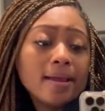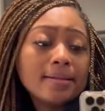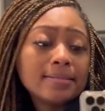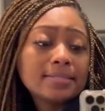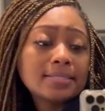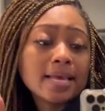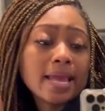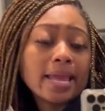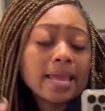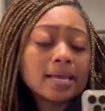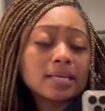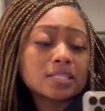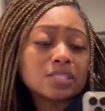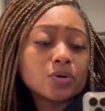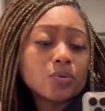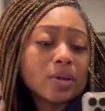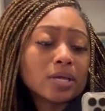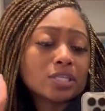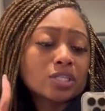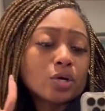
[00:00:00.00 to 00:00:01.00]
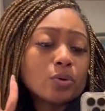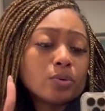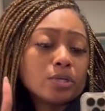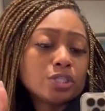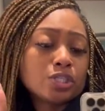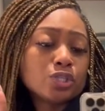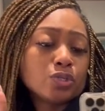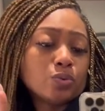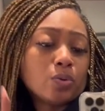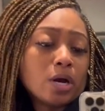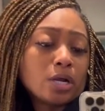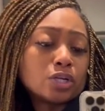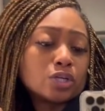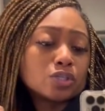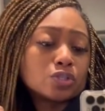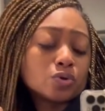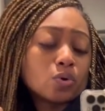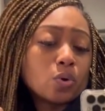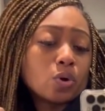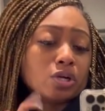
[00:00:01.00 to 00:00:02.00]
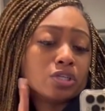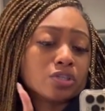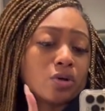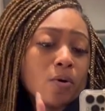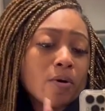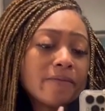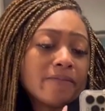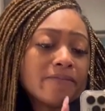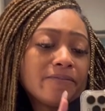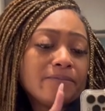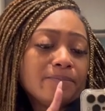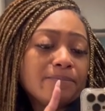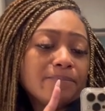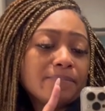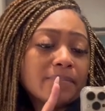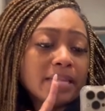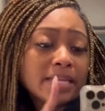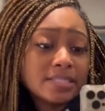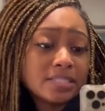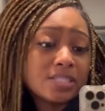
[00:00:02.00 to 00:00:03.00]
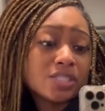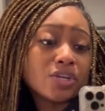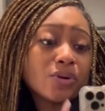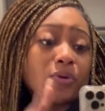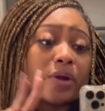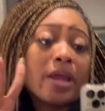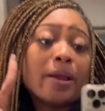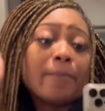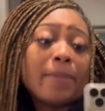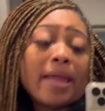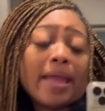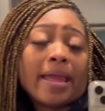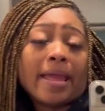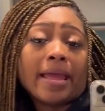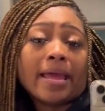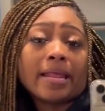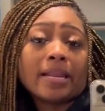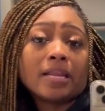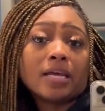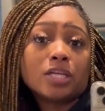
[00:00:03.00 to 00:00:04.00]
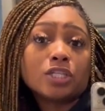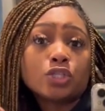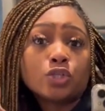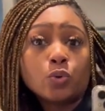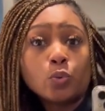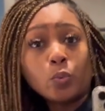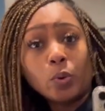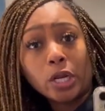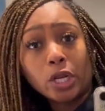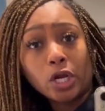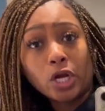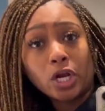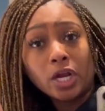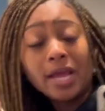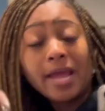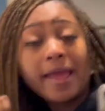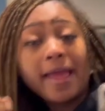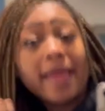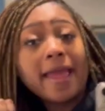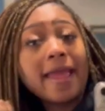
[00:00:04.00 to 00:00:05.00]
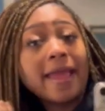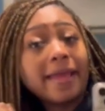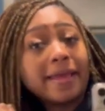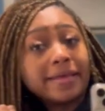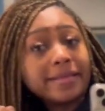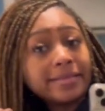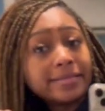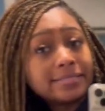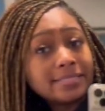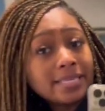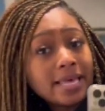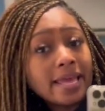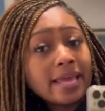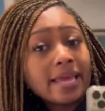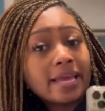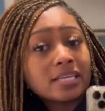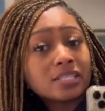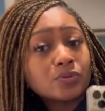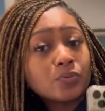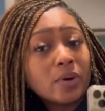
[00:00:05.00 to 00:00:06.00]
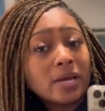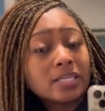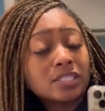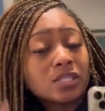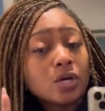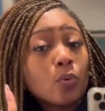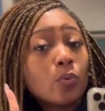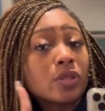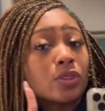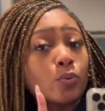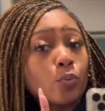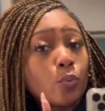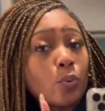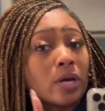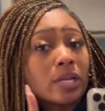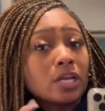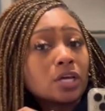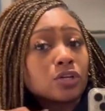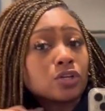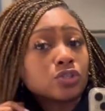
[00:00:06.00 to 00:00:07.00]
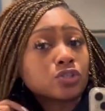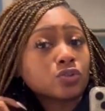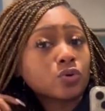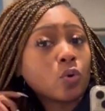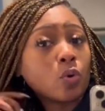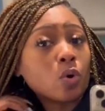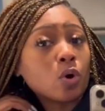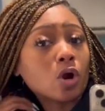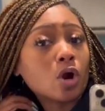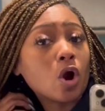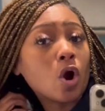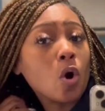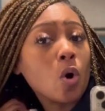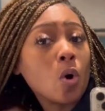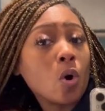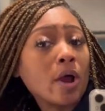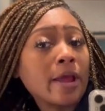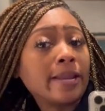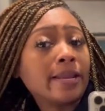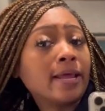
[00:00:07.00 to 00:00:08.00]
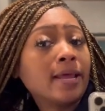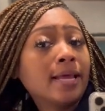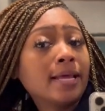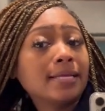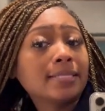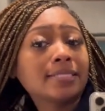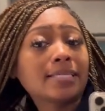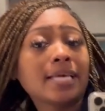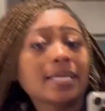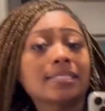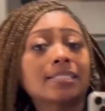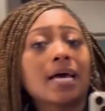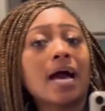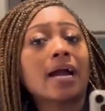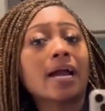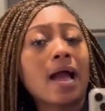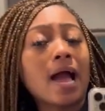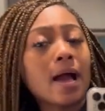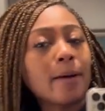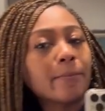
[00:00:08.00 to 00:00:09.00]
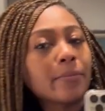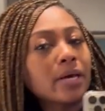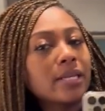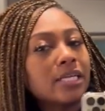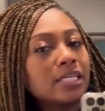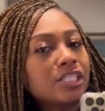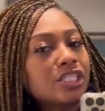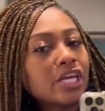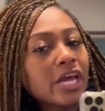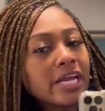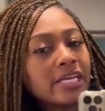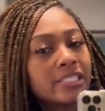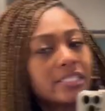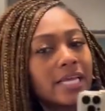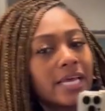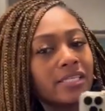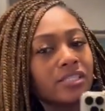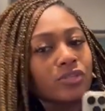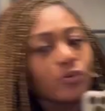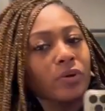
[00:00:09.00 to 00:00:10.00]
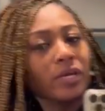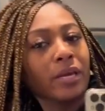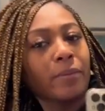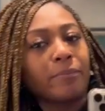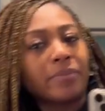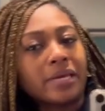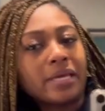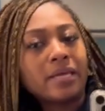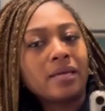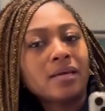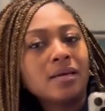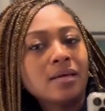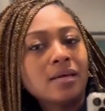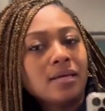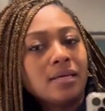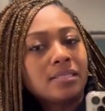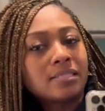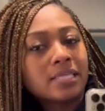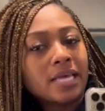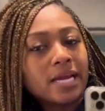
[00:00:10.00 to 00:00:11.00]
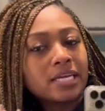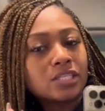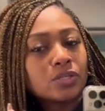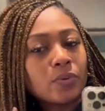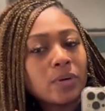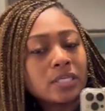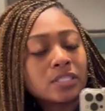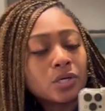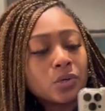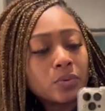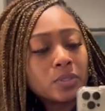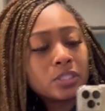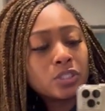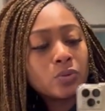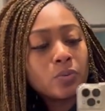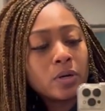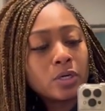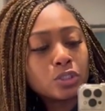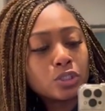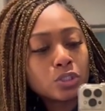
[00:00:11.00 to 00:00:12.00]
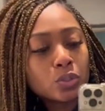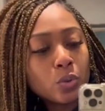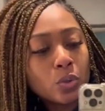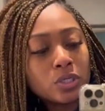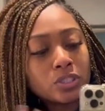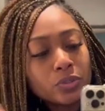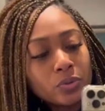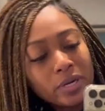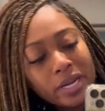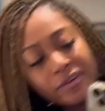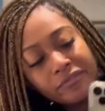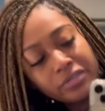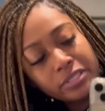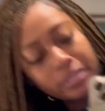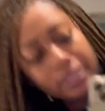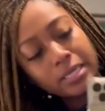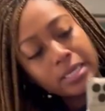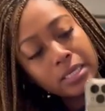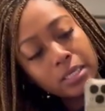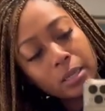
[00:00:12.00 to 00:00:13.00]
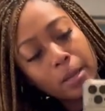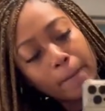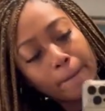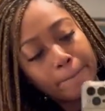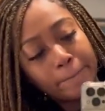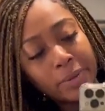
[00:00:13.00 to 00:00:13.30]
Tay XOXO with 2 underscores on Instagram and Twitter, and Tay XOXO with 1 underscore on TikTok. I'm gonna change that so it can be Tay XOXO with 2 underscores on everything.